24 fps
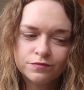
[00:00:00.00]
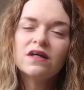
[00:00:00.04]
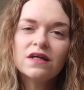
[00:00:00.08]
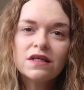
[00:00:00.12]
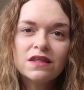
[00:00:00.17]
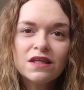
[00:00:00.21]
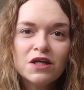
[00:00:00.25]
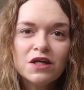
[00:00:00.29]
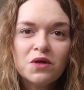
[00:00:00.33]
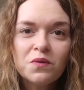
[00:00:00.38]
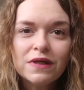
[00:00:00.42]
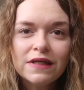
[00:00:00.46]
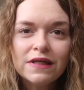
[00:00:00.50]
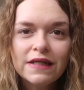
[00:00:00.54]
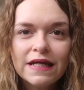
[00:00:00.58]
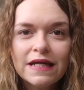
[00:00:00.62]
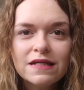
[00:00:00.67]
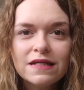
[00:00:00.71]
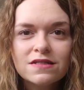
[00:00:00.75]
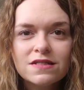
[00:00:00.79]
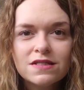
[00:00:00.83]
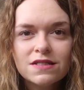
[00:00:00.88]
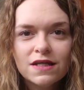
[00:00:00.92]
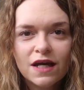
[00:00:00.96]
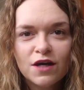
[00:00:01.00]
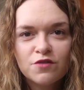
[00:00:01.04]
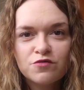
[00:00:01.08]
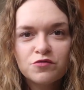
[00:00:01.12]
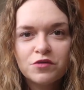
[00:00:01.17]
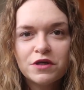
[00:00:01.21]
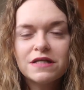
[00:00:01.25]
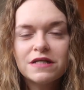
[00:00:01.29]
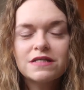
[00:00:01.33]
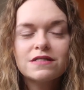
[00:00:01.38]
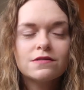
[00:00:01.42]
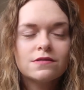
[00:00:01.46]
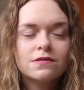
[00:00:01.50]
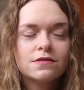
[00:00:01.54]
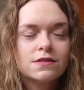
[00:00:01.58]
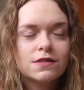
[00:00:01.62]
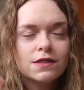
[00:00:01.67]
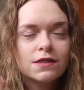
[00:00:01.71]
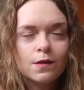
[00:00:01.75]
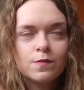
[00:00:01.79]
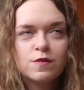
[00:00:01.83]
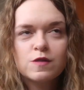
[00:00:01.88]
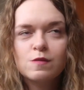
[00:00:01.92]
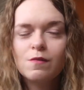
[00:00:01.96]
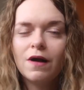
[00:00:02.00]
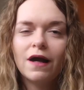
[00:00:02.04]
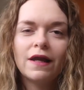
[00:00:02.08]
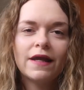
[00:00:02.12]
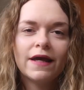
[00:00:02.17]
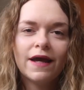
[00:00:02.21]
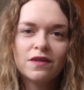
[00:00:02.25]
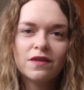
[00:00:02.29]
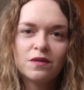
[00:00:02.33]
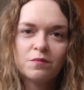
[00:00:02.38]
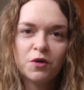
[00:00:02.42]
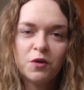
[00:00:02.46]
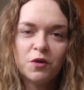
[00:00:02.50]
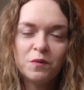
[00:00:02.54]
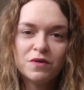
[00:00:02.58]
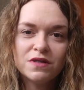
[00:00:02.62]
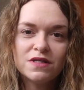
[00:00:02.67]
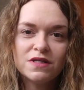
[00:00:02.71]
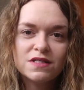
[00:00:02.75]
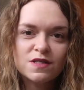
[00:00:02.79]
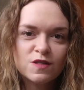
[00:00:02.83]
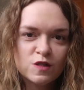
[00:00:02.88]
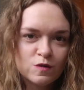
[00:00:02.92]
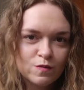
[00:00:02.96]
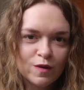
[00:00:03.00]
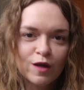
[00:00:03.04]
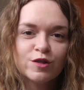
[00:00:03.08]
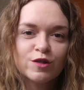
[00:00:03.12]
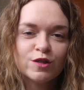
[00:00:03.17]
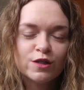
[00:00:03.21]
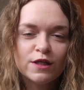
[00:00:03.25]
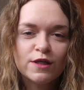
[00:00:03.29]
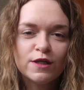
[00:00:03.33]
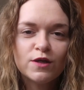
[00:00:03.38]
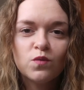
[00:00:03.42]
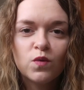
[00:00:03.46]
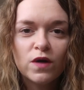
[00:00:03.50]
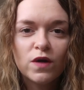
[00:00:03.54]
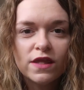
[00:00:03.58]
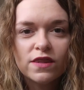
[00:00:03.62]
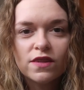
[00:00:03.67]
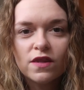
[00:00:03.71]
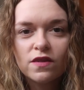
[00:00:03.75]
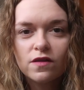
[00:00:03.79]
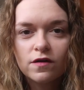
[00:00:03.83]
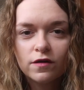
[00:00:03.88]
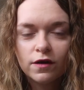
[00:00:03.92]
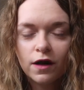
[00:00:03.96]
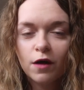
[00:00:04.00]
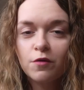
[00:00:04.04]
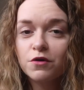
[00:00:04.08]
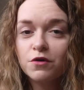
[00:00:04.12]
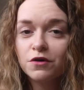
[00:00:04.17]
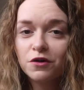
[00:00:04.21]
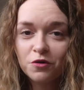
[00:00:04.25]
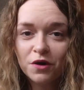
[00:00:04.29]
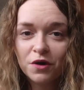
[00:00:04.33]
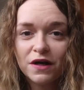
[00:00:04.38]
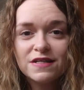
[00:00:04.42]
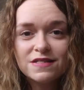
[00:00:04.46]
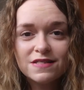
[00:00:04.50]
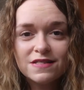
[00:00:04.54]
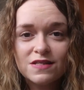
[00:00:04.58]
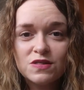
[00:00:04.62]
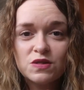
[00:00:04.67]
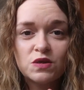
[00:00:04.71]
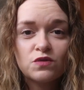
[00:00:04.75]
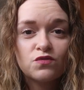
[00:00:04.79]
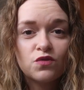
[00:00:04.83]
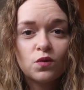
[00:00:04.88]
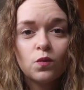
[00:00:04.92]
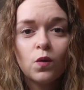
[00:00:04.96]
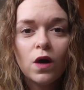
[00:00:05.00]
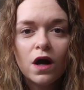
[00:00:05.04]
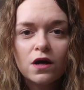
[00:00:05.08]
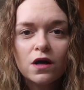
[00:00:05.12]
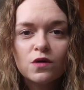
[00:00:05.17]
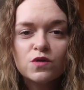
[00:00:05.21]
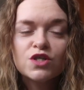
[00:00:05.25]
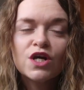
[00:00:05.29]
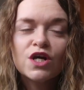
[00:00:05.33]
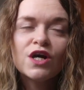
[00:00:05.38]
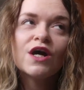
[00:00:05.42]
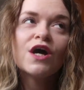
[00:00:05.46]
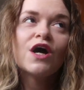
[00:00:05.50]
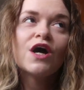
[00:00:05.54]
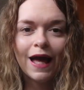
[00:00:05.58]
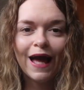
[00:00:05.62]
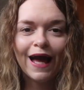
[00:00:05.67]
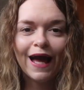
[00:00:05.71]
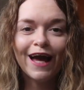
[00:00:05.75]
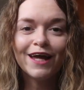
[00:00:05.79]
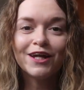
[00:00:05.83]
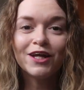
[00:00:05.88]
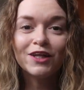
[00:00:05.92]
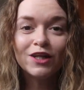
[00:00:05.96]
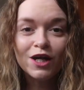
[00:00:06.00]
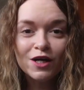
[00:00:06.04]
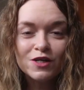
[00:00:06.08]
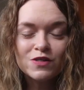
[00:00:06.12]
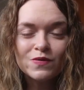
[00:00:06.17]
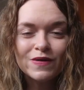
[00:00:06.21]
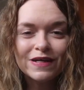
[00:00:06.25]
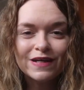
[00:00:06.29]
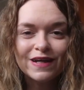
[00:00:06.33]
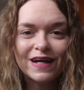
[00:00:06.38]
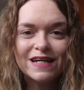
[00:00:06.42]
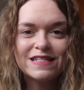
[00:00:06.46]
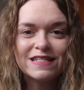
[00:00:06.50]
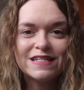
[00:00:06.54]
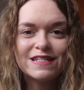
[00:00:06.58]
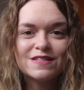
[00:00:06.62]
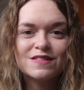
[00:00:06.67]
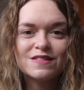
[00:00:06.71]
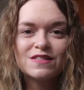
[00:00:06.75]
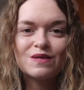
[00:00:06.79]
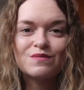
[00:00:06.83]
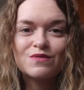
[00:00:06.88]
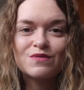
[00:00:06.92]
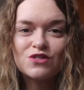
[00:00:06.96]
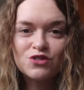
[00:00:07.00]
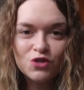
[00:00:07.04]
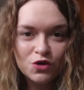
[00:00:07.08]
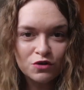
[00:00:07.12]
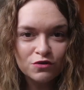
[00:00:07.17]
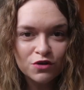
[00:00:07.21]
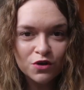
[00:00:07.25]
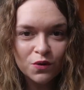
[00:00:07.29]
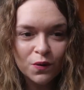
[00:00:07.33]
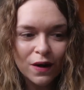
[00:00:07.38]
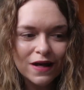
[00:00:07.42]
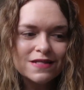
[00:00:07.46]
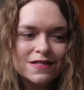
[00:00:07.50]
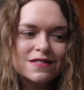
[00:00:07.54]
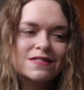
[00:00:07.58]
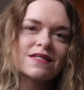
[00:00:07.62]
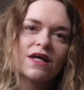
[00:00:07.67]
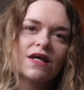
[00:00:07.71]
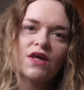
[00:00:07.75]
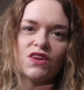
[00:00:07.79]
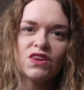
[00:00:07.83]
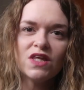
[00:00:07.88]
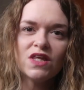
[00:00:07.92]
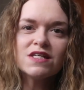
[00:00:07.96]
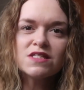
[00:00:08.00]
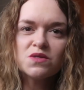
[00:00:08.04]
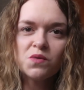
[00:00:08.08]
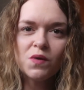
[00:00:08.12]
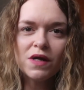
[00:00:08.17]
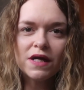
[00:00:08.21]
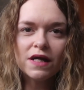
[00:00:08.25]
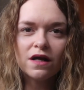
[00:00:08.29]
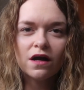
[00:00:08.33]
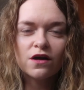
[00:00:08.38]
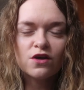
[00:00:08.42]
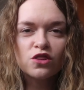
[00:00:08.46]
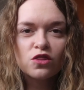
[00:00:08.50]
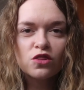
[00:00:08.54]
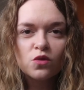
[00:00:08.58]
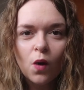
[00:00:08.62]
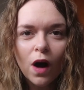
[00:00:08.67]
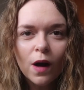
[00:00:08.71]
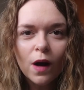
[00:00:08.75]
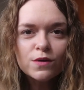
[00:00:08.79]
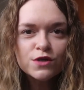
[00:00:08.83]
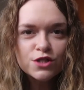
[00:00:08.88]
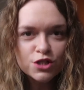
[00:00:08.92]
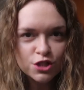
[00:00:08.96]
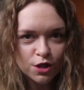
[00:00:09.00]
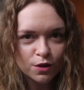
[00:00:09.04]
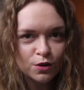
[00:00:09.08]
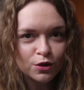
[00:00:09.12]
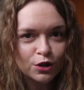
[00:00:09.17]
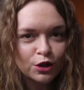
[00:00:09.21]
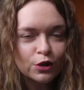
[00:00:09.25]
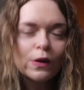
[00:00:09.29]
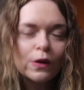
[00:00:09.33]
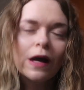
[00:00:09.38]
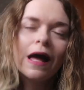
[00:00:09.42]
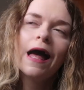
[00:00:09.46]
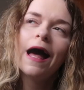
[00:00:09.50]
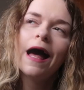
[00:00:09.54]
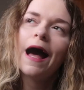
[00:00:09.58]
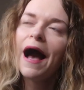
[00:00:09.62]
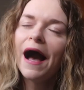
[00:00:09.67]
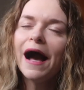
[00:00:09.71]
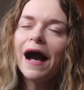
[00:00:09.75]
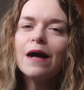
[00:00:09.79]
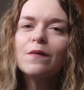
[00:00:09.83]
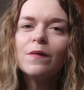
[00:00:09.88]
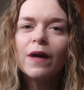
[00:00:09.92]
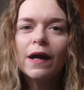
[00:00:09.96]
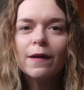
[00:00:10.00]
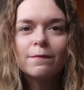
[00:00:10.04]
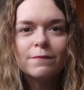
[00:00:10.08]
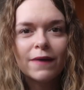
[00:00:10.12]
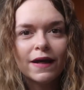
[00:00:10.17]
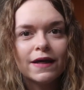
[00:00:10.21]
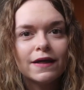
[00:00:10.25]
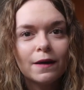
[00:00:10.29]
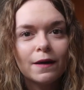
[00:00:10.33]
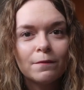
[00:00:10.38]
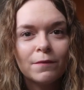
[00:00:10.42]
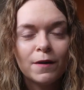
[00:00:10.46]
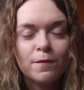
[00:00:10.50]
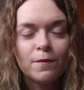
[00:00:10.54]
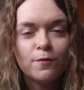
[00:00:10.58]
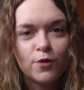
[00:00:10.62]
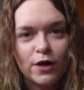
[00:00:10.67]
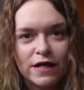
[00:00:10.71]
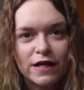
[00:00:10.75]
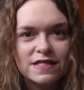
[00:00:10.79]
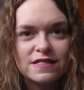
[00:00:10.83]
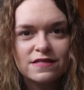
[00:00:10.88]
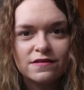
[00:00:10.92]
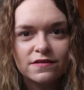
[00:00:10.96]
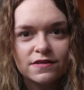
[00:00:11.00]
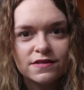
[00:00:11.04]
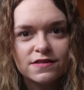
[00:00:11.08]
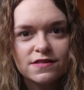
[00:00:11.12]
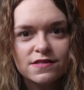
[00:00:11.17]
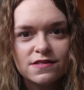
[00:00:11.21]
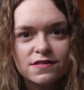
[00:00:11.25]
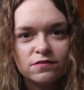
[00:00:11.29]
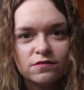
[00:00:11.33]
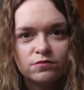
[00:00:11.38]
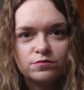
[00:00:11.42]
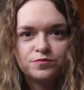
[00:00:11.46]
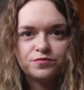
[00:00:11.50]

I think we need to have reasons to keep smiling at the moment, especially with the current crisis of the world. And last week I did some song requests, and this week I thought I would show you how I make my bracelets.